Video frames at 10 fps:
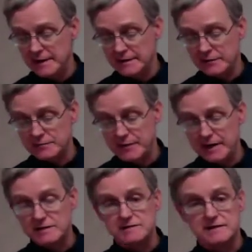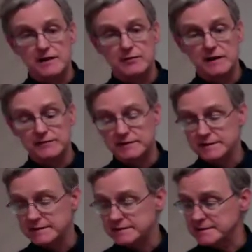those pages that are relevant to
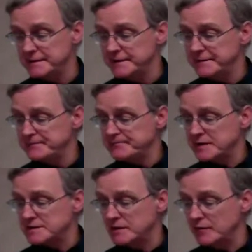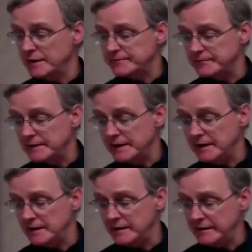this. So
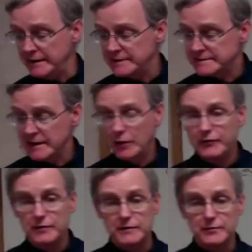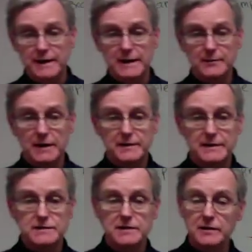it's helpful in reading about
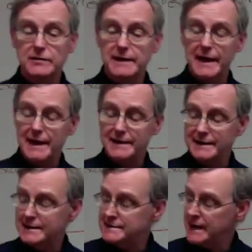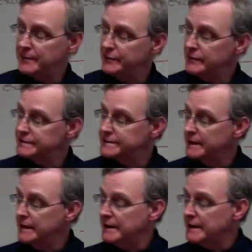this to look at examples
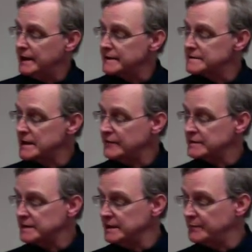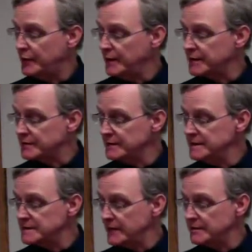17.3,
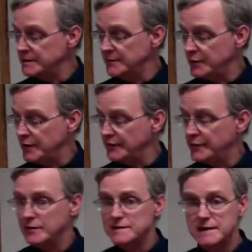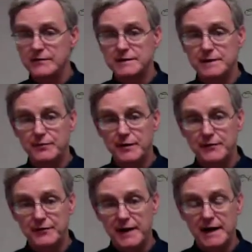17.4,
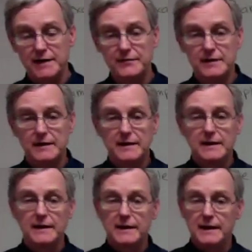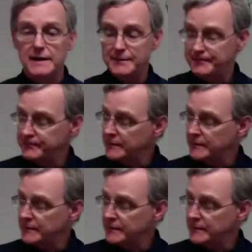17.5 on